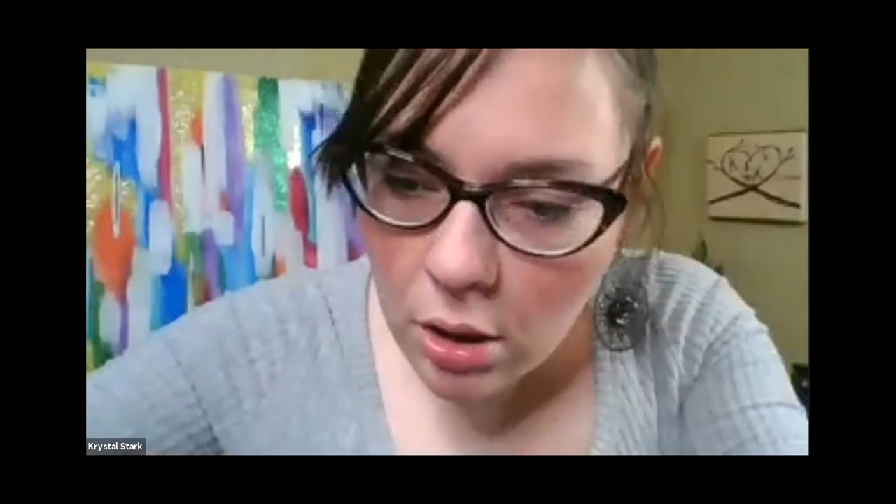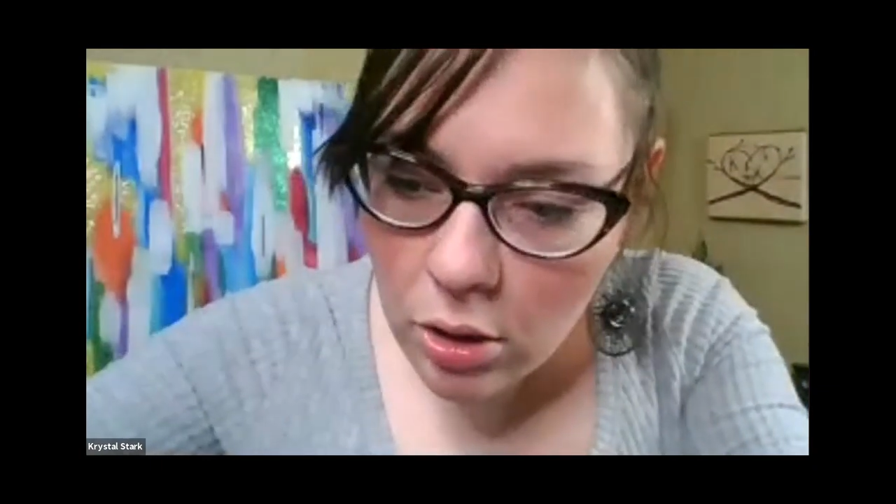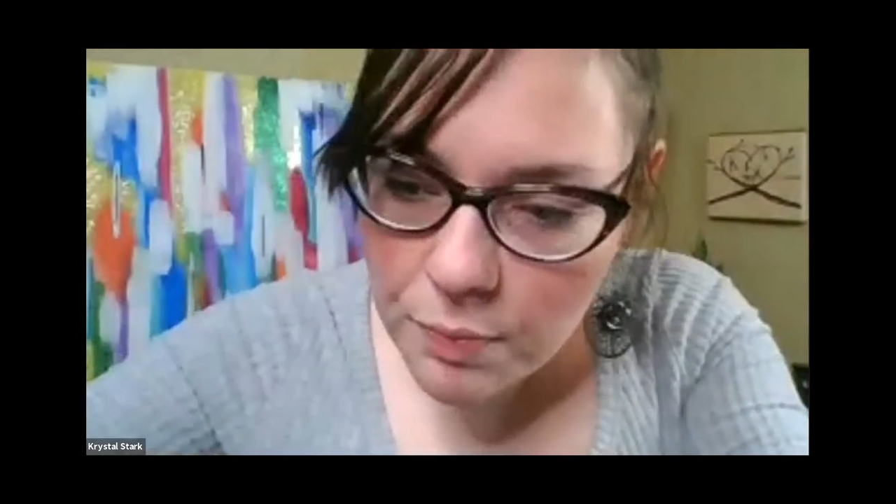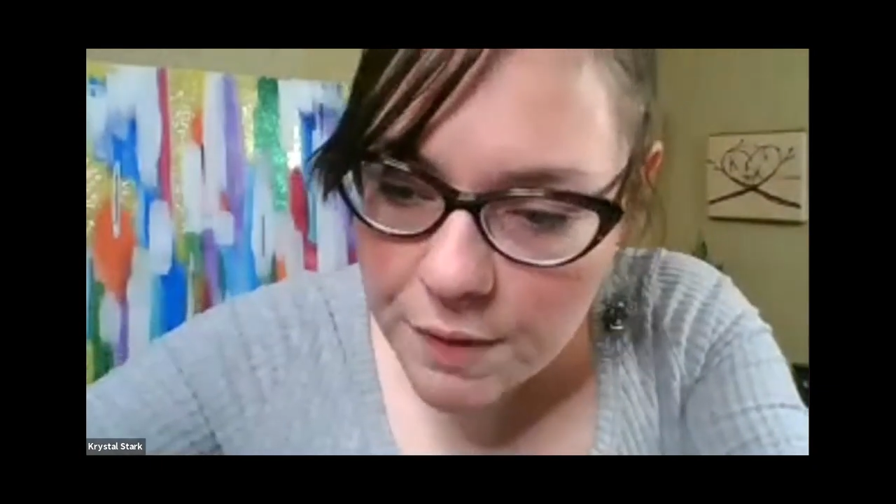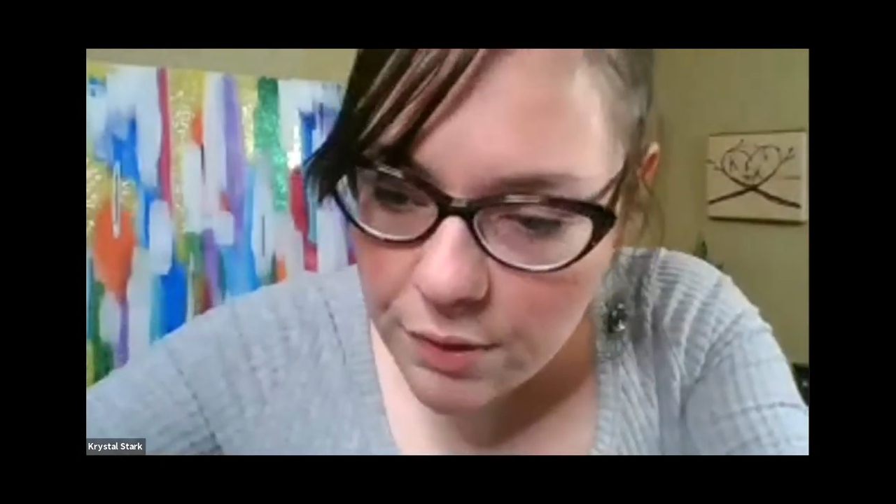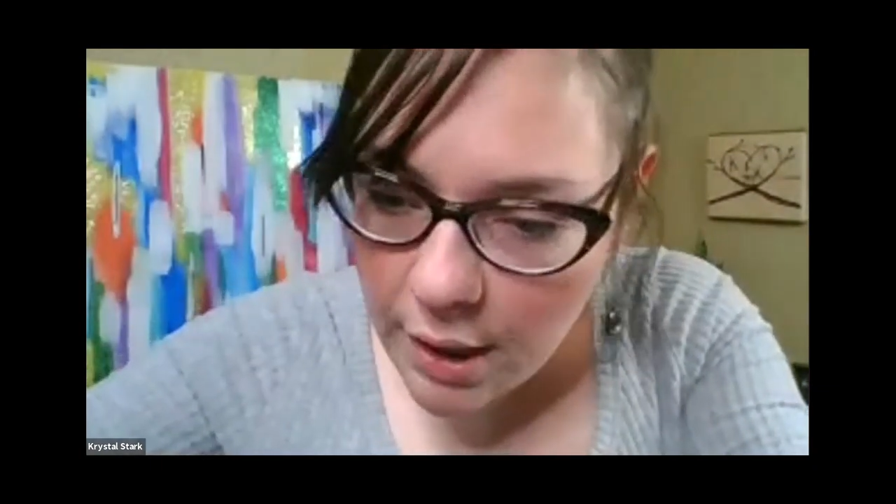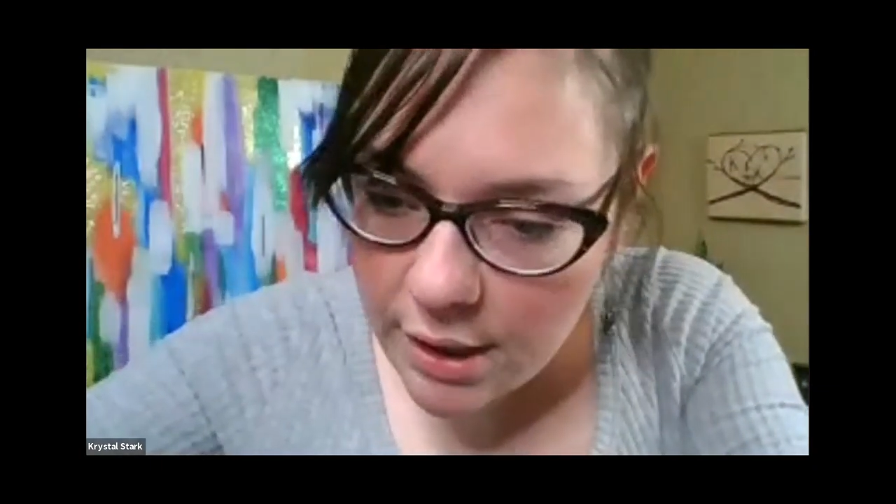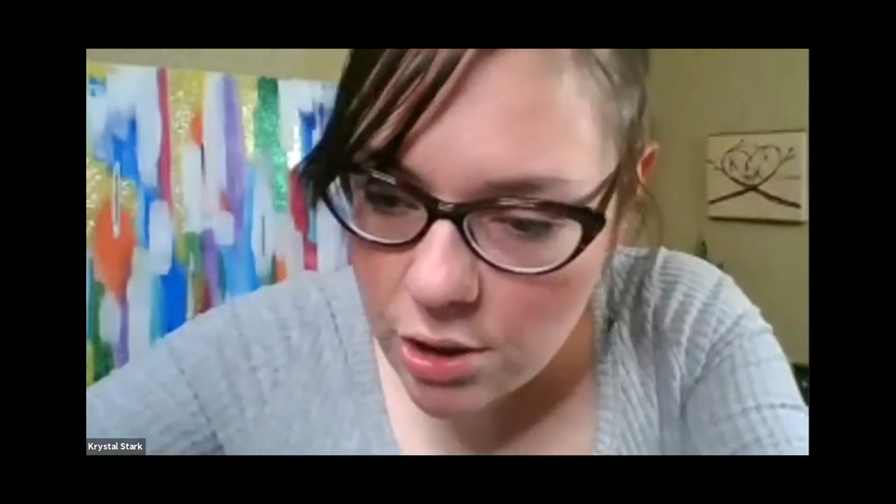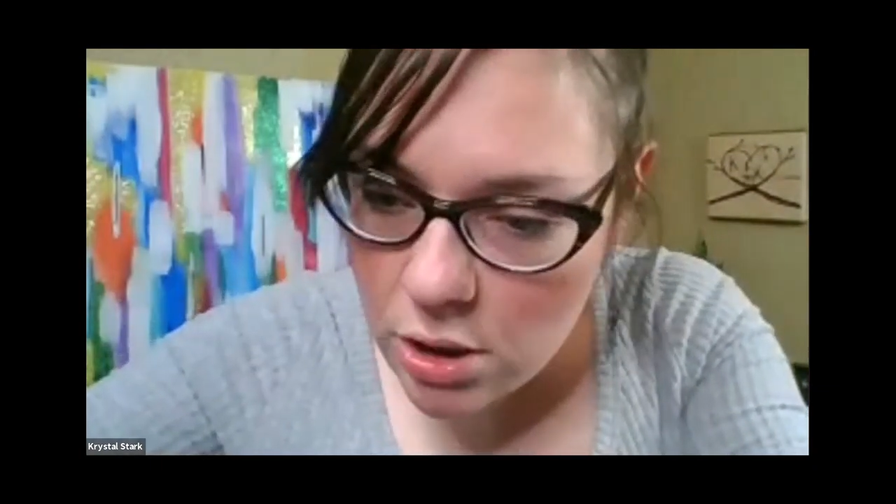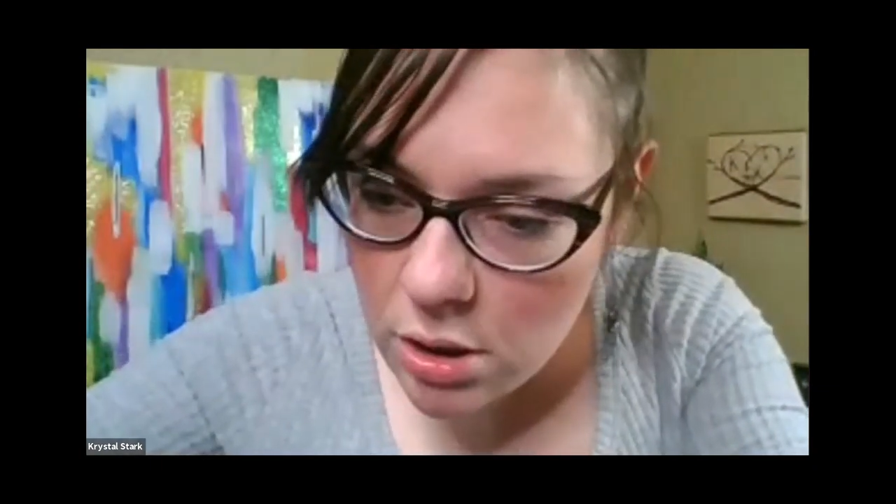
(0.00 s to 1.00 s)
Home
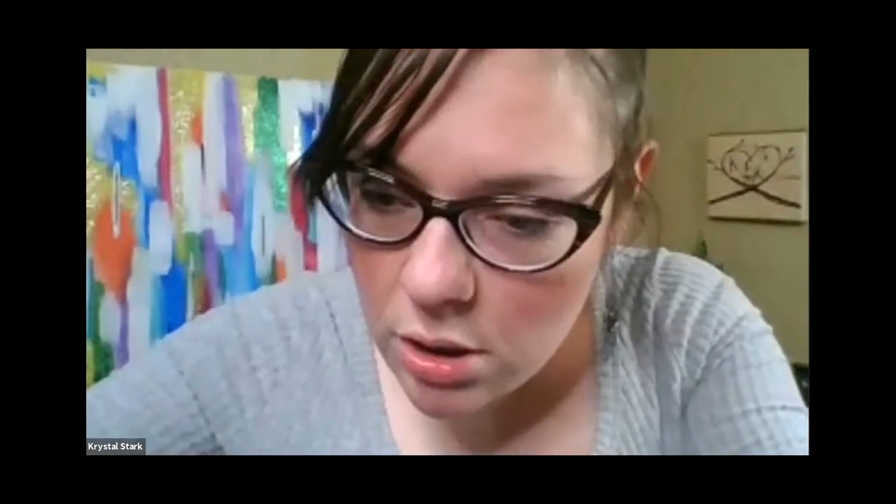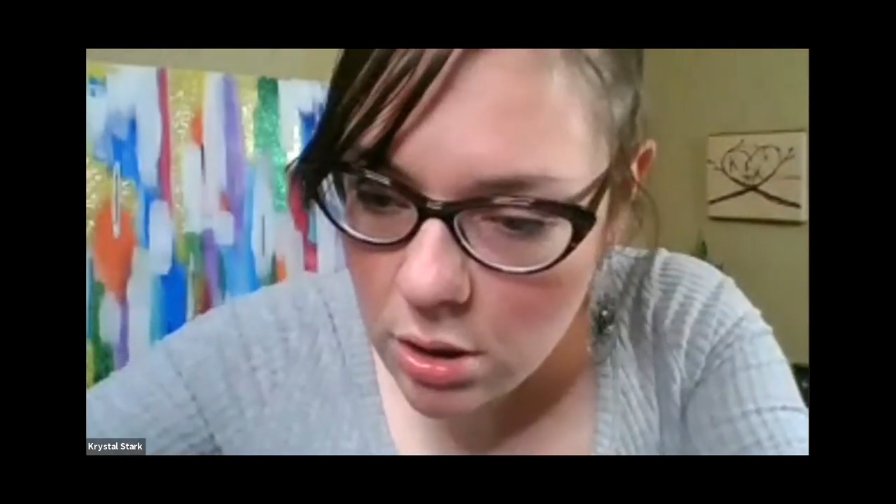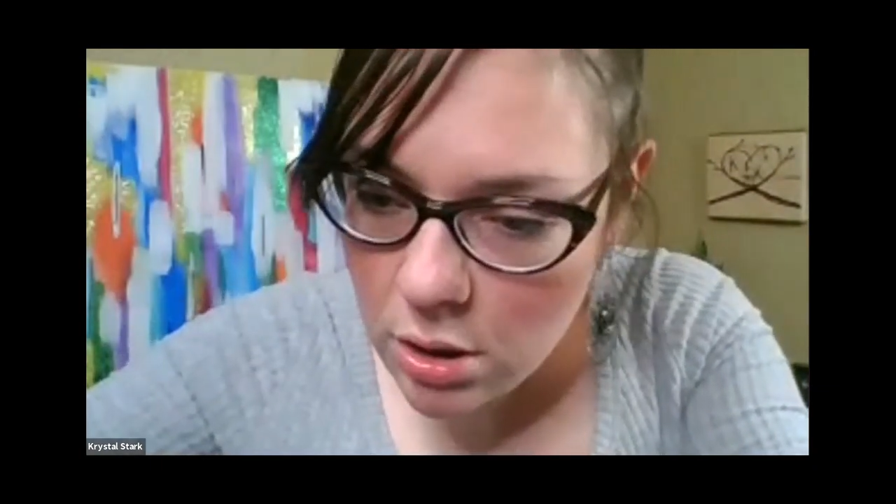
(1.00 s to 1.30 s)
stretch.